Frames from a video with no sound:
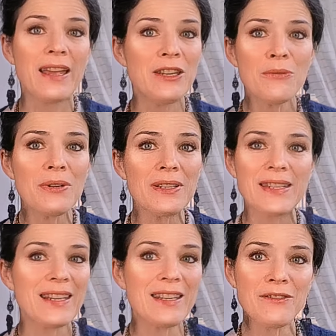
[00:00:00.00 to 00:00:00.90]
and you will
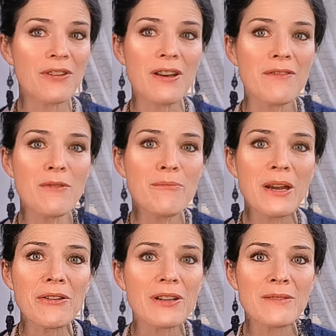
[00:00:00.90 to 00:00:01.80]
see it in front of the
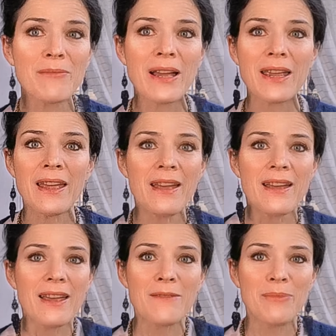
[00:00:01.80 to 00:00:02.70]
mirror
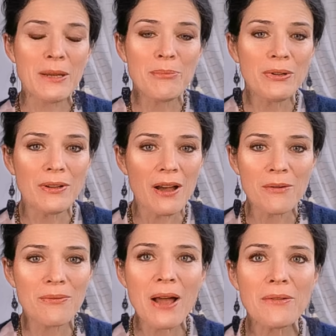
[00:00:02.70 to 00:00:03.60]
and people
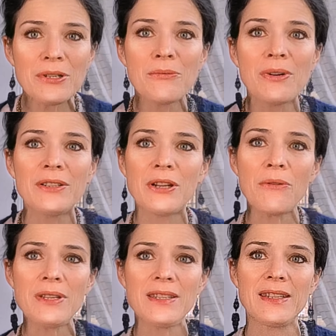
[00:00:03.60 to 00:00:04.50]
around you will
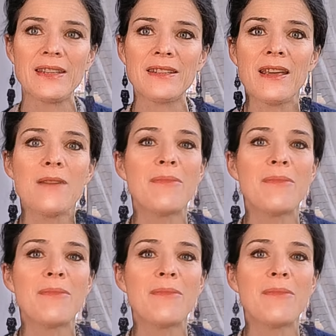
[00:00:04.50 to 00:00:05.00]
notice it.